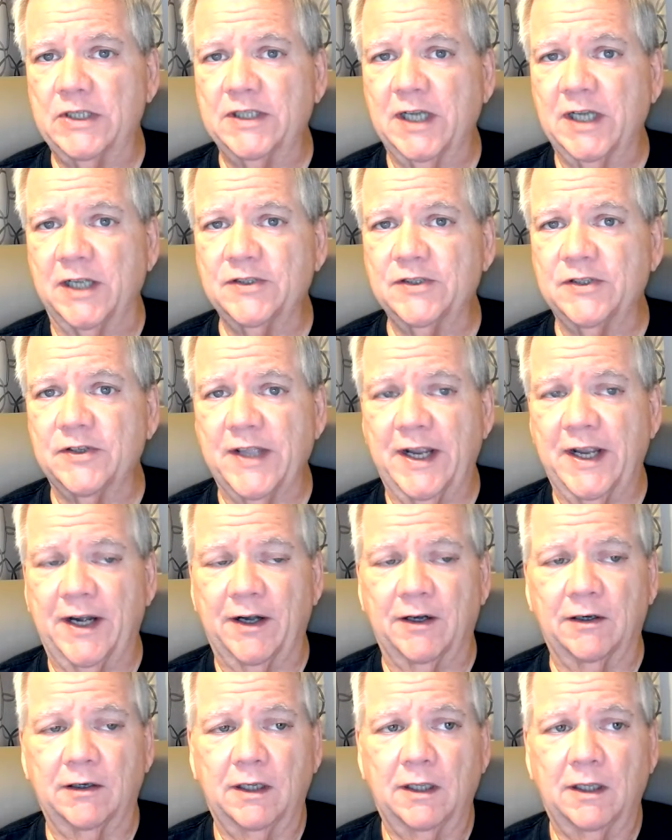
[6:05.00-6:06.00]
done to
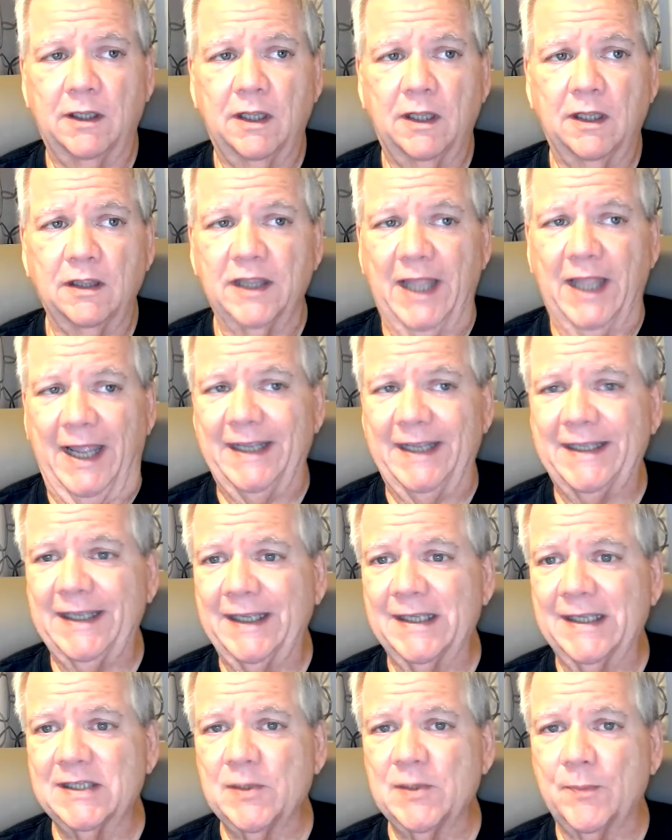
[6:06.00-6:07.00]
their
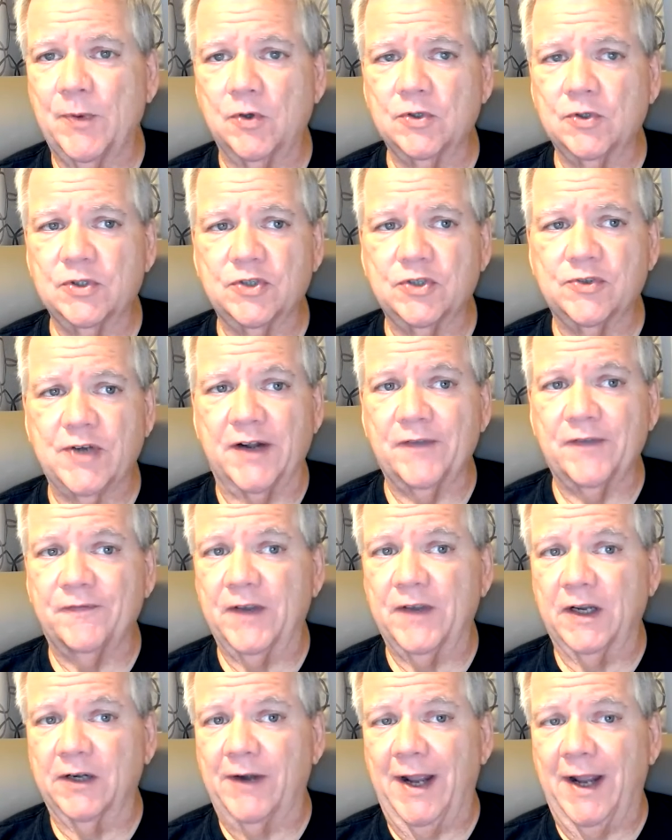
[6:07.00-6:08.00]
liking, as opposed to try to
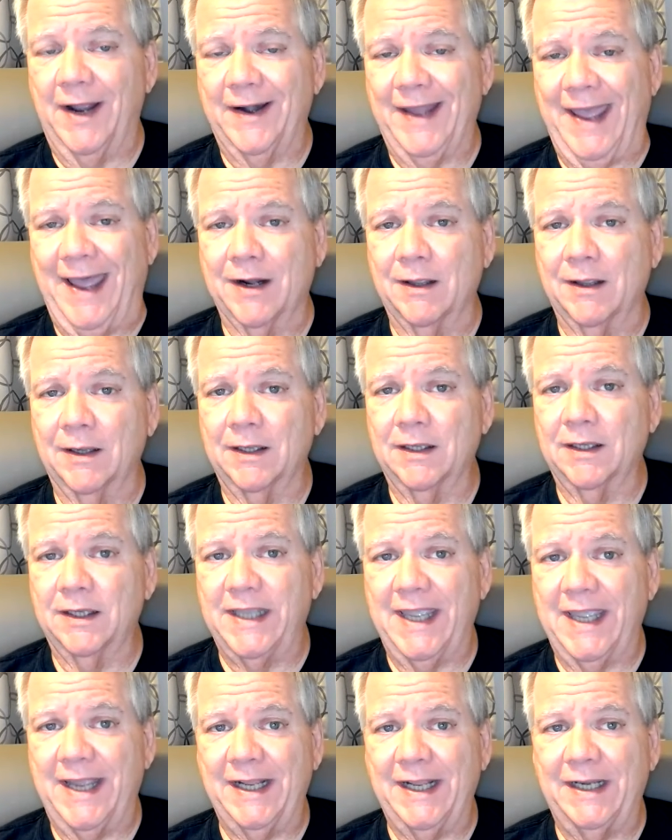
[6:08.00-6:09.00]
figure out how to
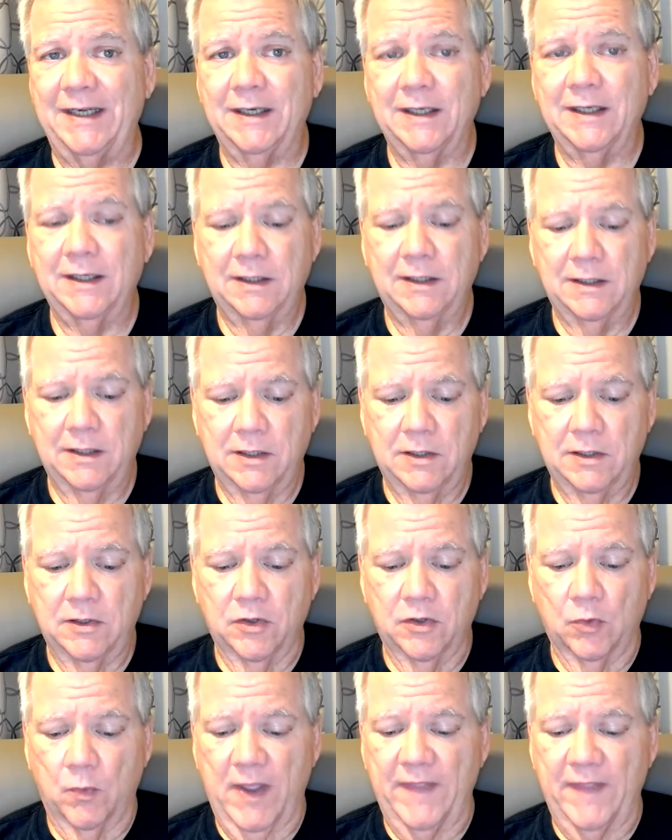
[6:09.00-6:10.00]
get it
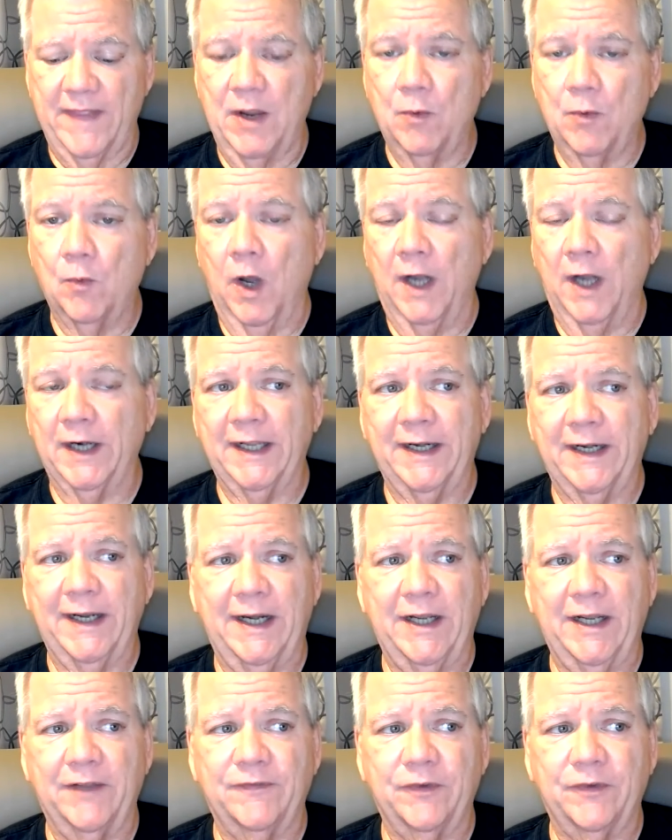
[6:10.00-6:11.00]
the way they want it.
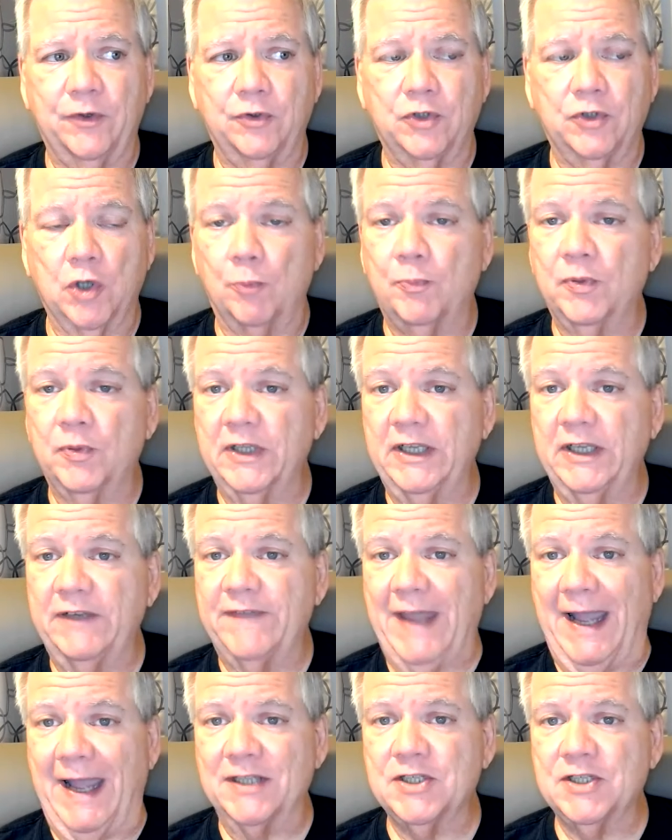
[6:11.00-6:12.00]
And if you don't believe
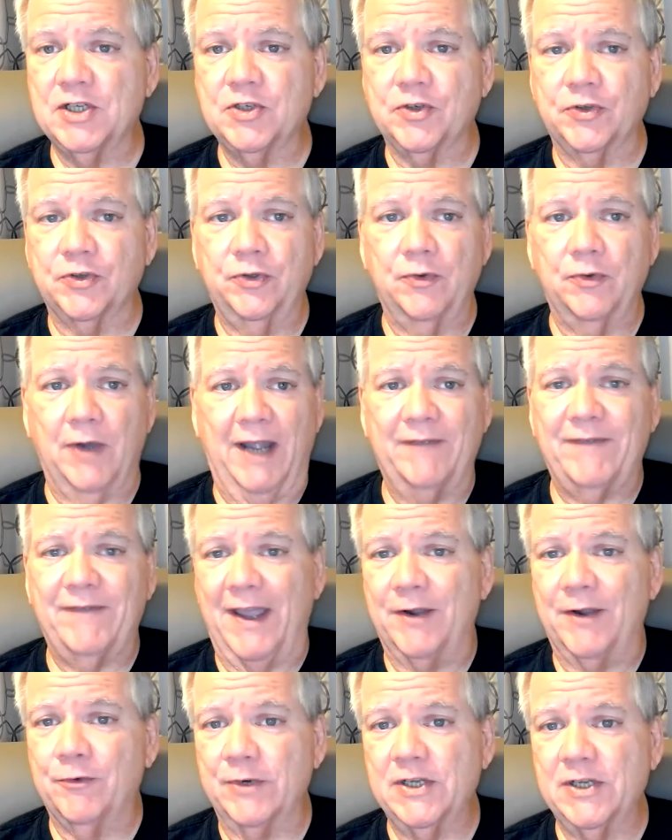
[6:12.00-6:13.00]
that's true, I've
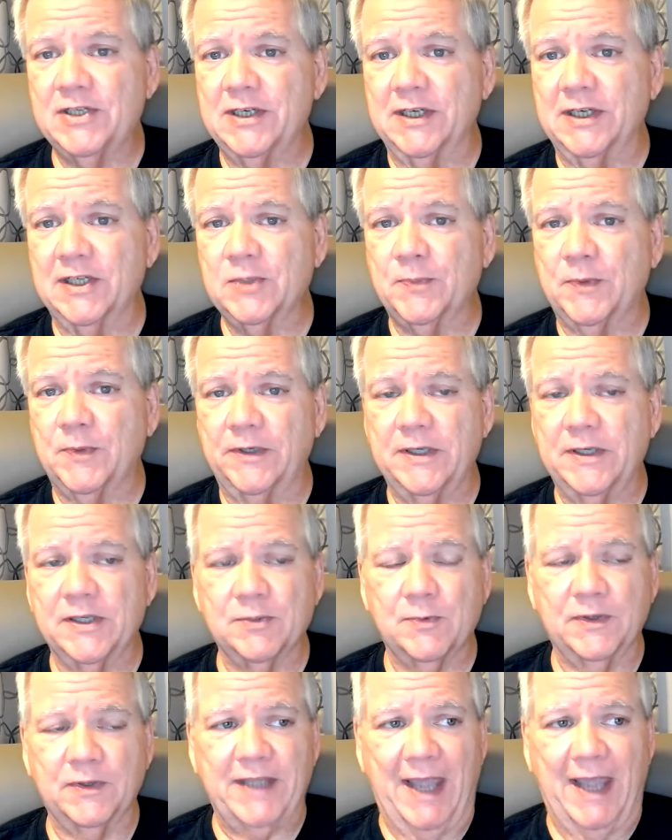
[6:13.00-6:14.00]
had recent
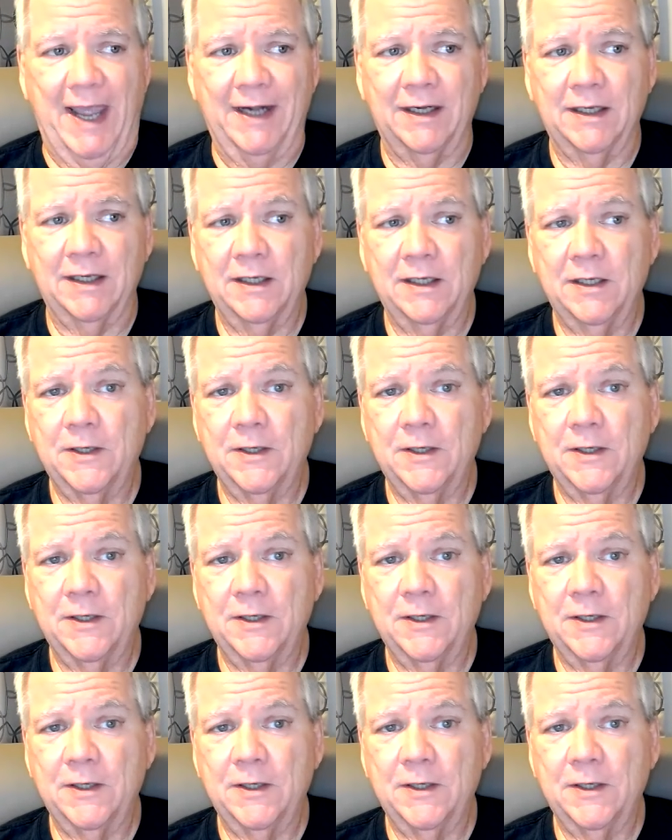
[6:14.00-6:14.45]
experience with that.